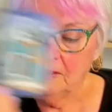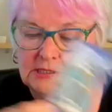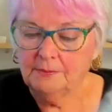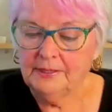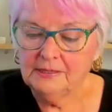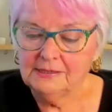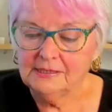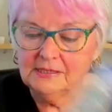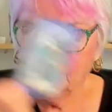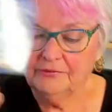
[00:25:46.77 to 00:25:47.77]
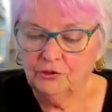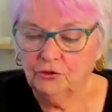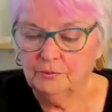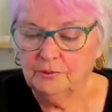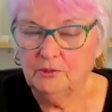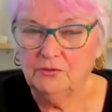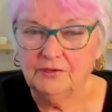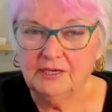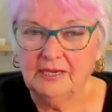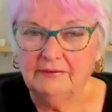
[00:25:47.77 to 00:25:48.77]
So Pisces, some of you could be
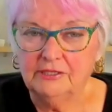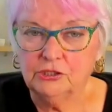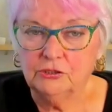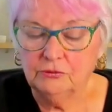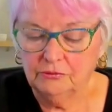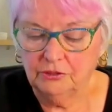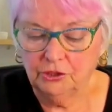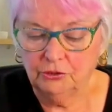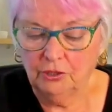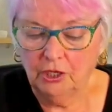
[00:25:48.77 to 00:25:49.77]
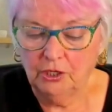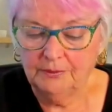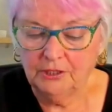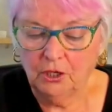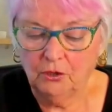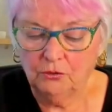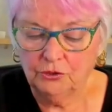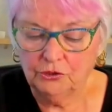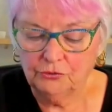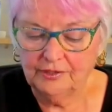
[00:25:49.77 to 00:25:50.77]
moving now into a new home in a whole
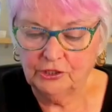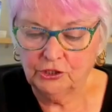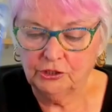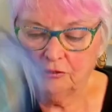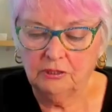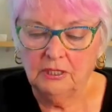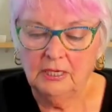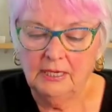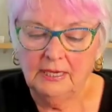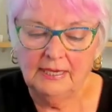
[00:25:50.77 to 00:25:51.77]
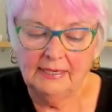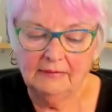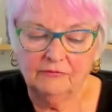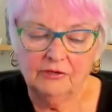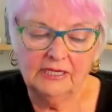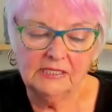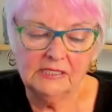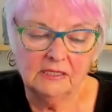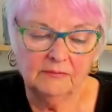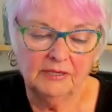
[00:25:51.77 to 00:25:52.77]
new direction and
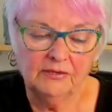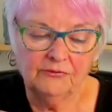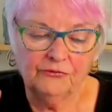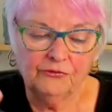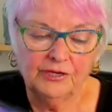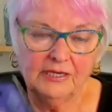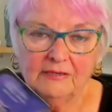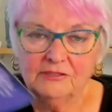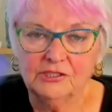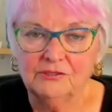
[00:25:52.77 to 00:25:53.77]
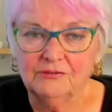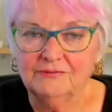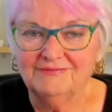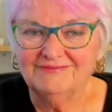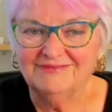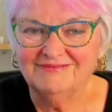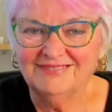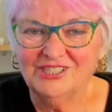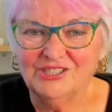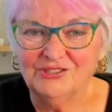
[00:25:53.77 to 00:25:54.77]
releasing and being free to
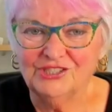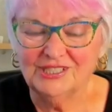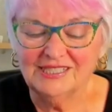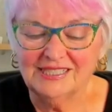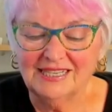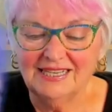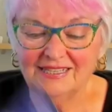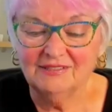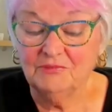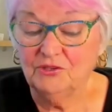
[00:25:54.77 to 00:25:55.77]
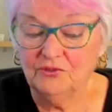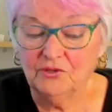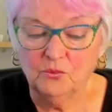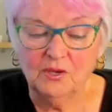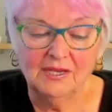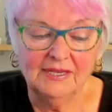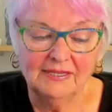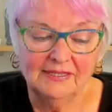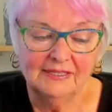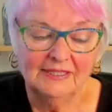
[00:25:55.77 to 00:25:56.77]
do just that, moving
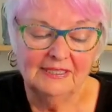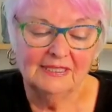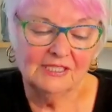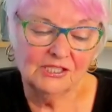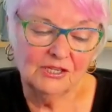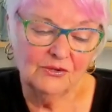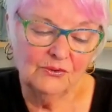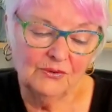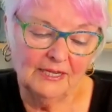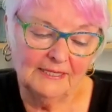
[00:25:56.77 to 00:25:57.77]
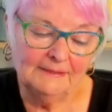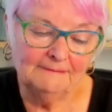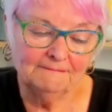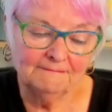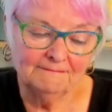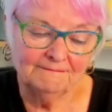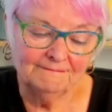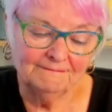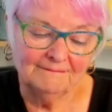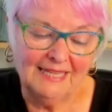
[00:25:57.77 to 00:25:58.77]
away. So
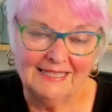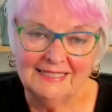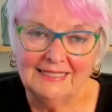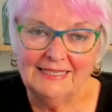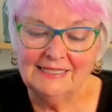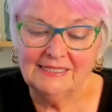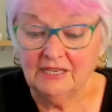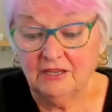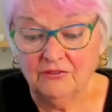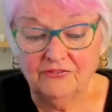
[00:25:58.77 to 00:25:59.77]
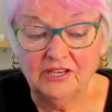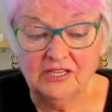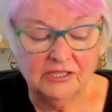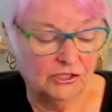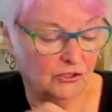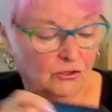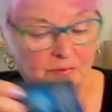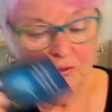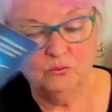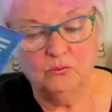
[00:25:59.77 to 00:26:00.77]
yes, and I feel that you could
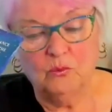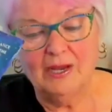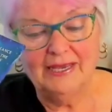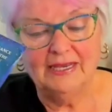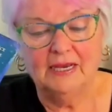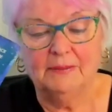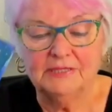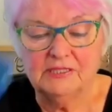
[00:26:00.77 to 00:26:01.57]
be weighing up.